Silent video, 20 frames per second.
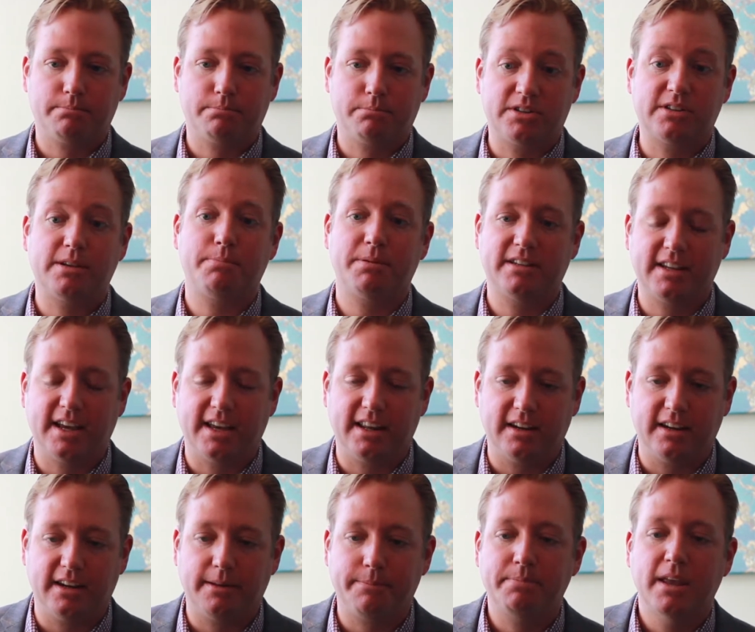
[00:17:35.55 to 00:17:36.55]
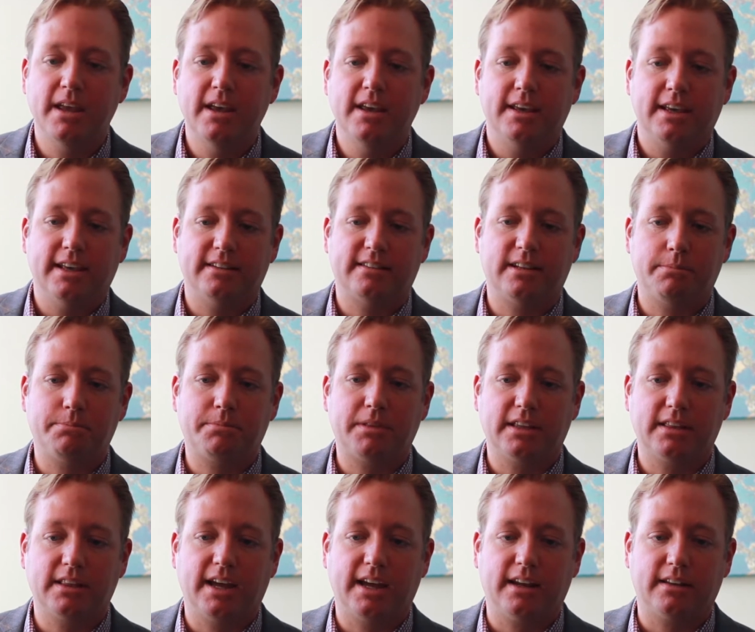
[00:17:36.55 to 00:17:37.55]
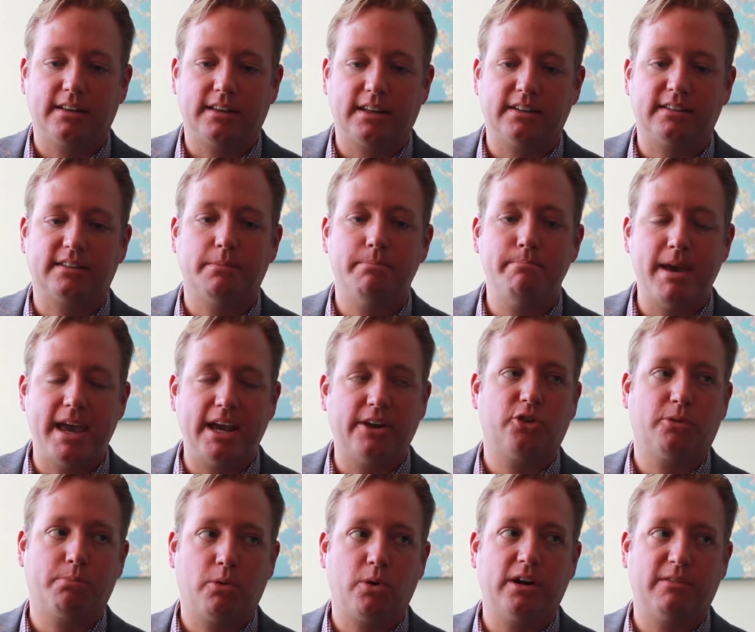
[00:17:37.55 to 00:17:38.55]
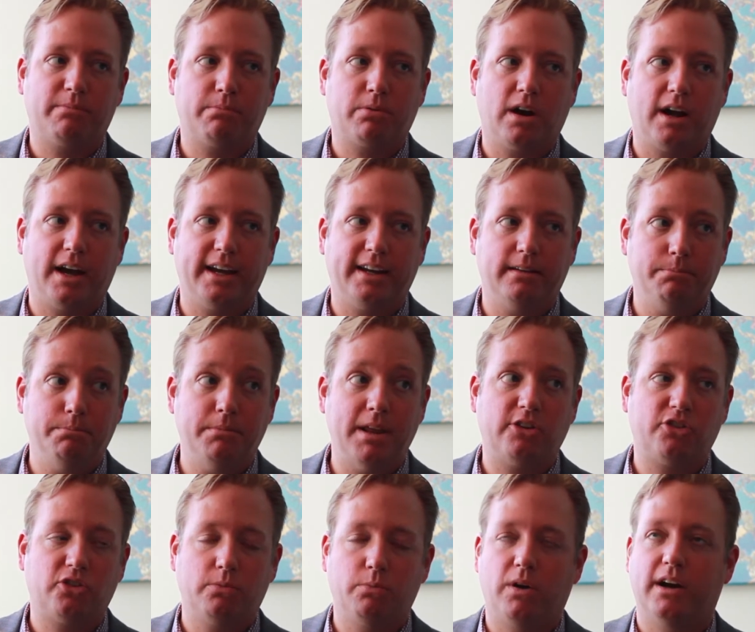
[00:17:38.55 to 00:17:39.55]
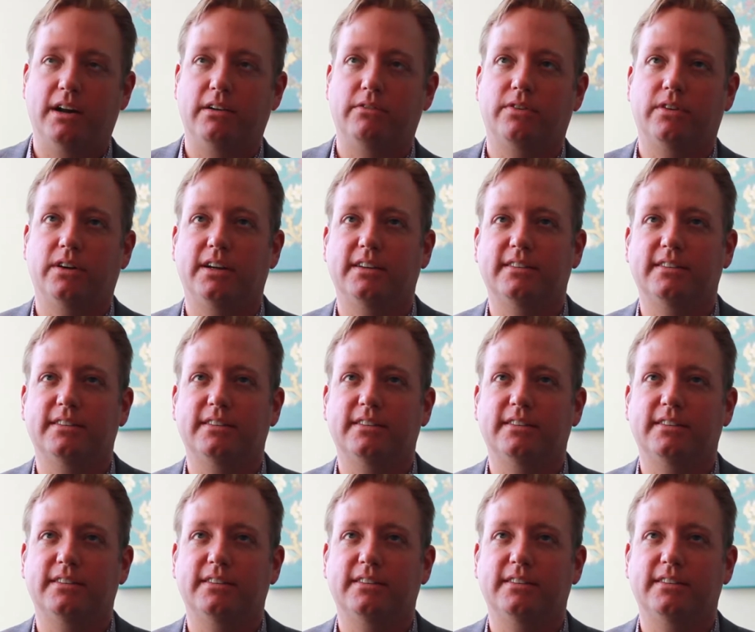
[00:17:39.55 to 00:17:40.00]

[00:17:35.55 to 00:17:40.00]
precipitated it, is something that is a major point of pride nationwide for